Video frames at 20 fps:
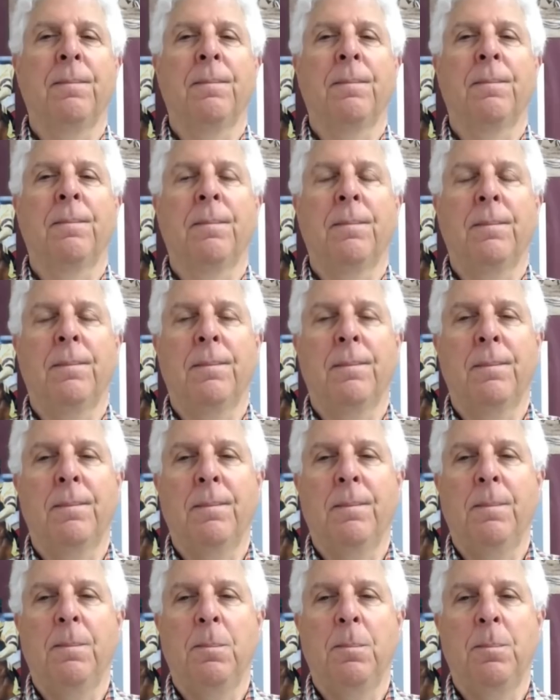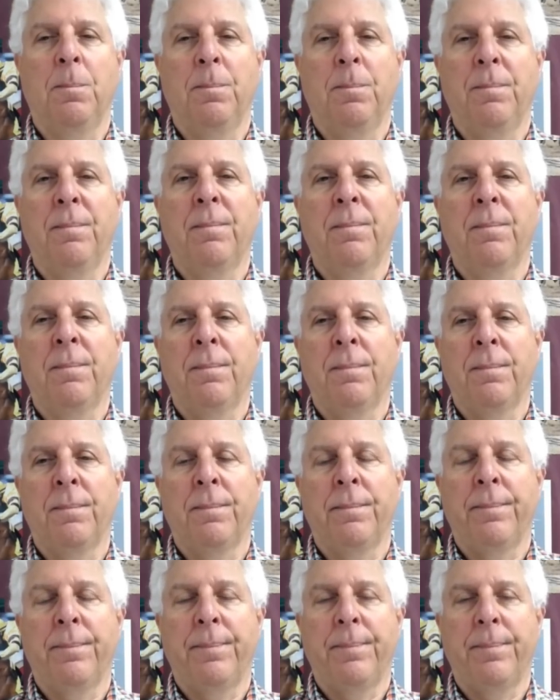
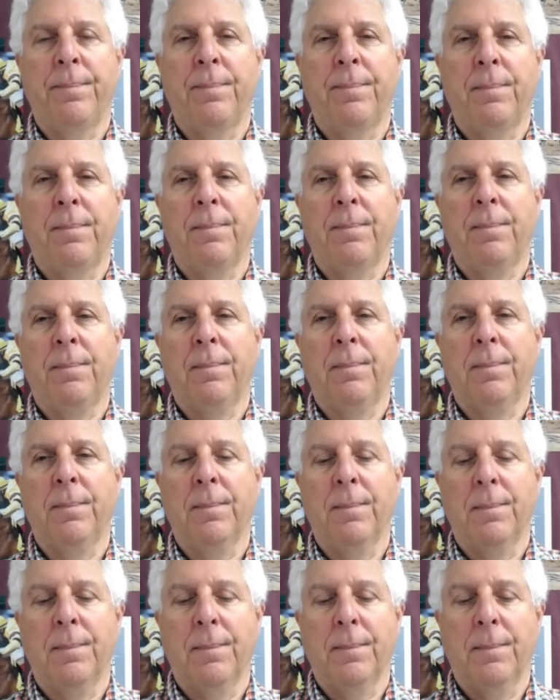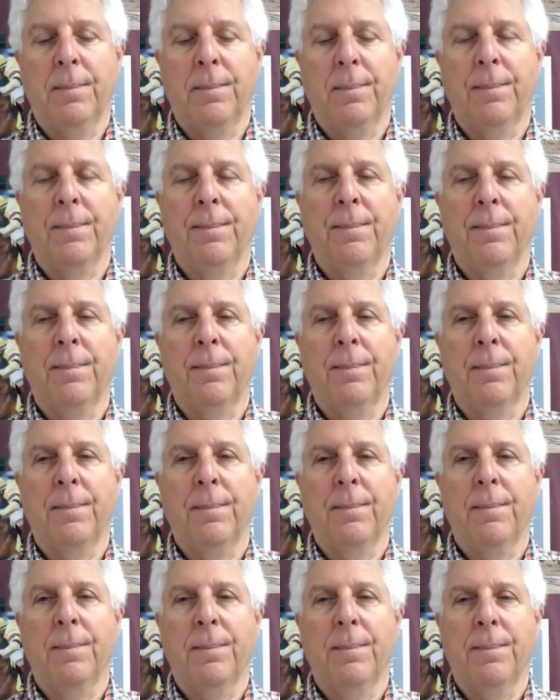
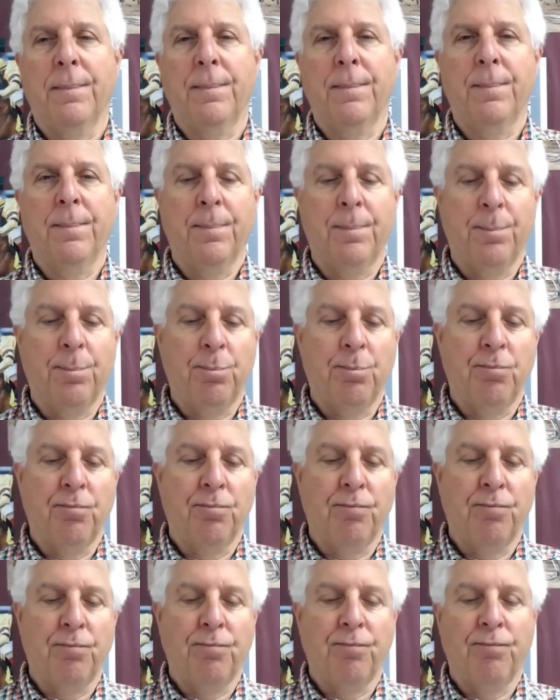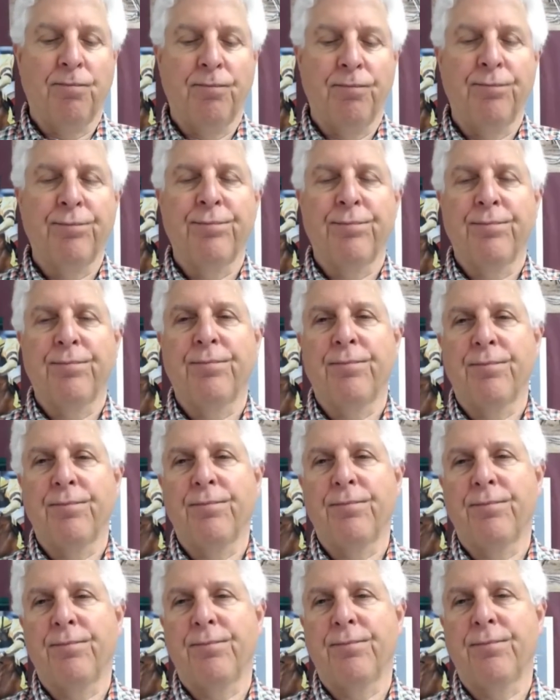
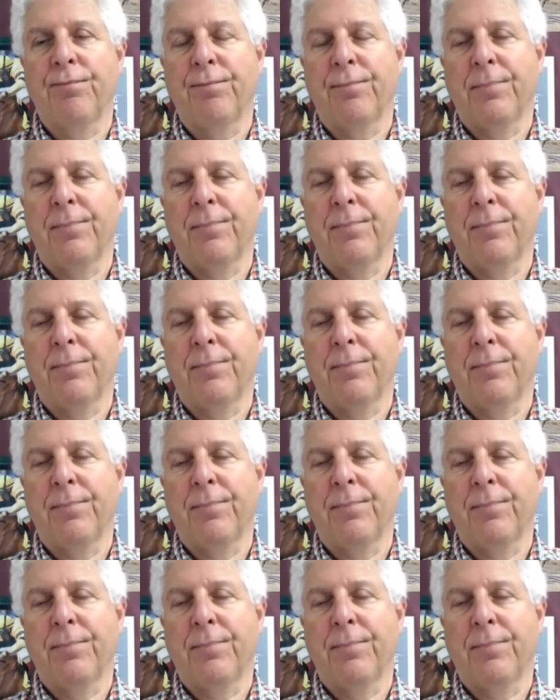(not speaking)